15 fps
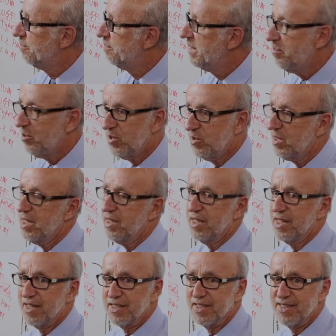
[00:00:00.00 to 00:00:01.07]
People don't get
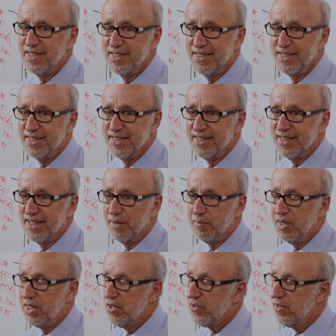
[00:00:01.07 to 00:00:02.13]
that.
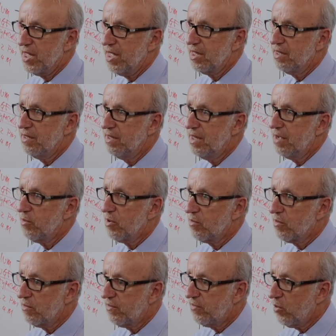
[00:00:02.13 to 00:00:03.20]
Because they were
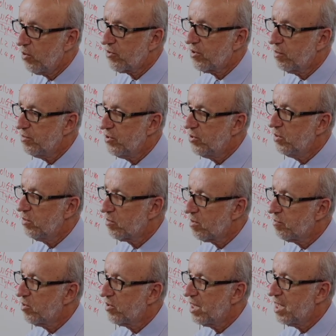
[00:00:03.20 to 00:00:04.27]
forced to a
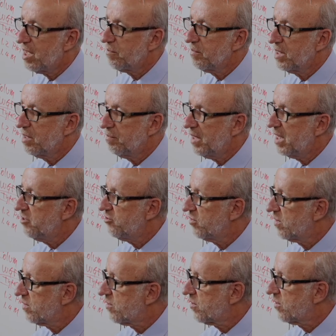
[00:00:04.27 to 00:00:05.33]
rubber dam in
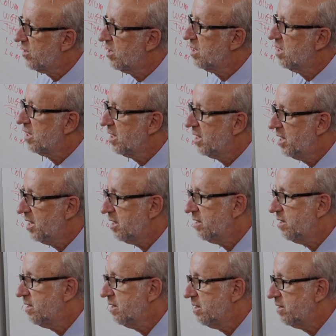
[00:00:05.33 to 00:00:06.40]
patients
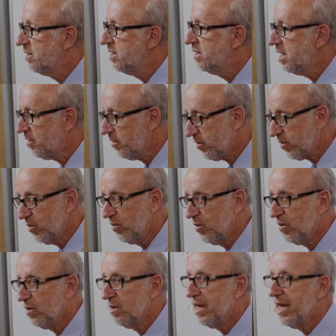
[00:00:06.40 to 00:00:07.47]
in the dental
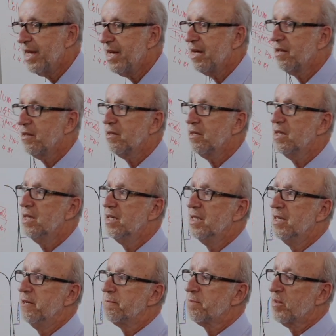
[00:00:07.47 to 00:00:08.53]
school, and
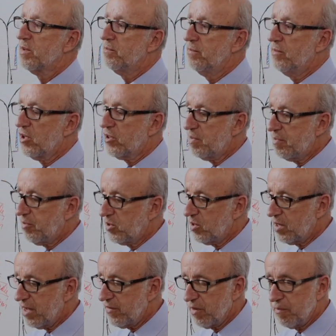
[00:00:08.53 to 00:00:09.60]
most people
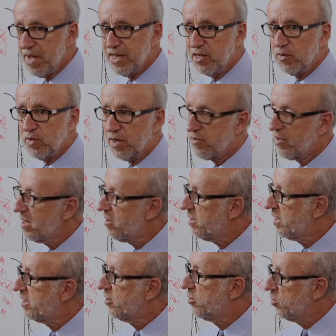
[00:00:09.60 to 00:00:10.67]
don't have the manual
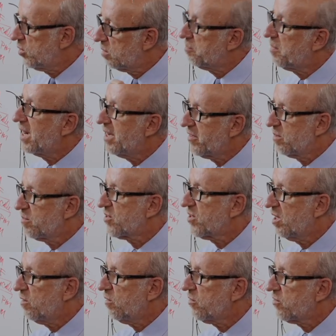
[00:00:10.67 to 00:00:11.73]
dexterity to do it by
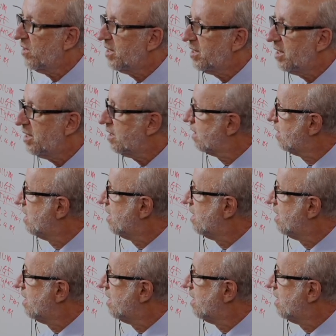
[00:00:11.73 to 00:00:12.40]
themselves, and they didn't